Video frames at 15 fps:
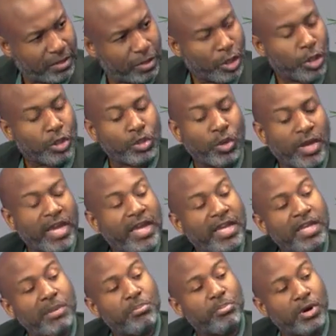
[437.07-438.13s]
So
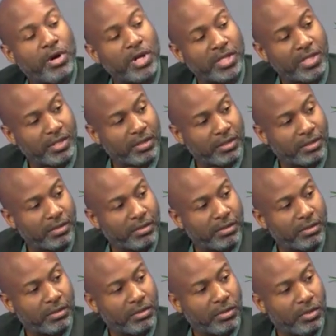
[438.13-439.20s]
anybody
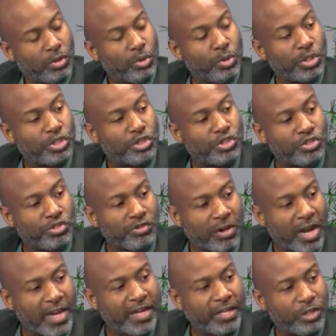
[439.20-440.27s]
who is
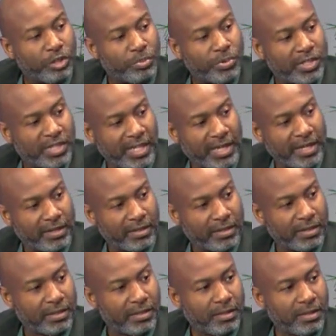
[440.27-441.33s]
trying to pretend
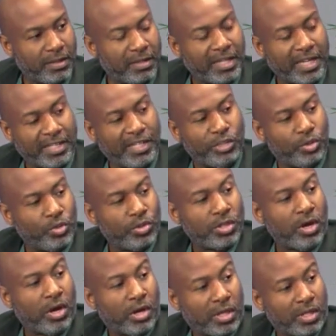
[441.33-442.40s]
that they don't
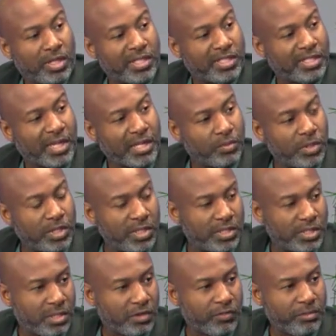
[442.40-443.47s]
understand what this
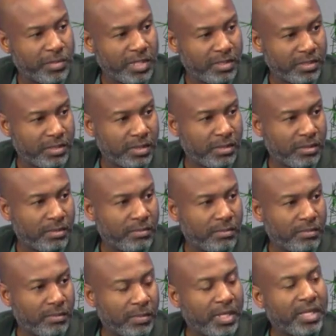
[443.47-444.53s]
stuff means,
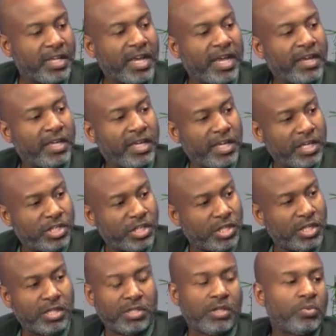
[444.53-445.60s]
they're engaging
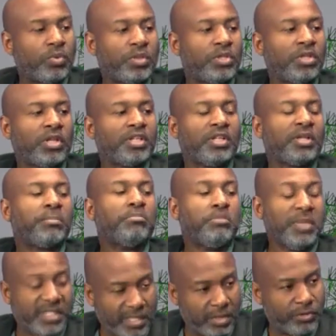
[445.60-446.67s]
in not, what, not, not
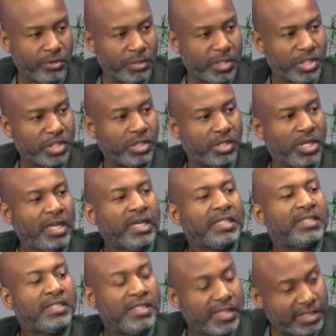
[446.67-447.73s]
misinformation,
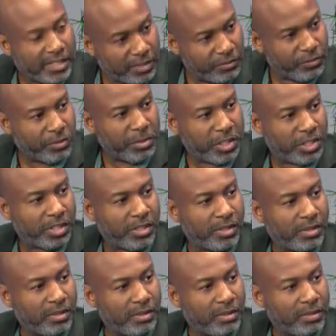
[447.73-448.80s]
disinformation.
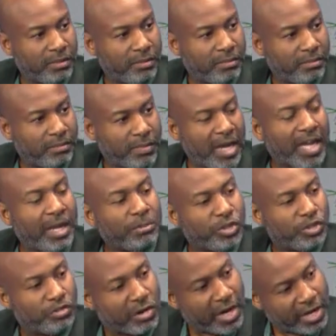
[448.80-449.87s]
I am
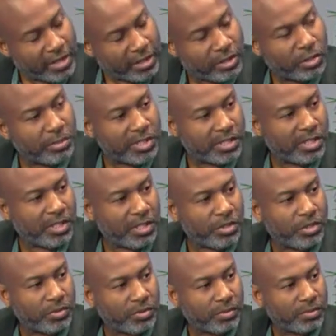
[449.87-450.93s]
trying to mislead
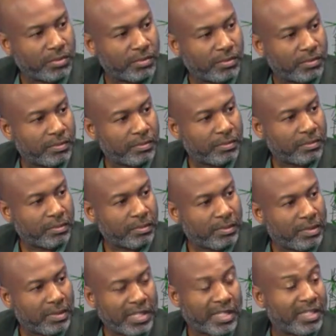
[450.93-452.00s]
you.
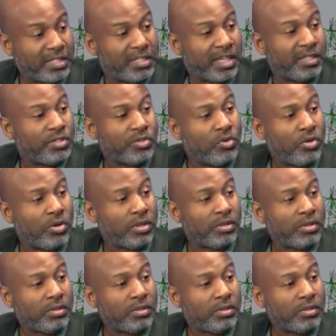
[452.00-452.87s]
That is, that is all.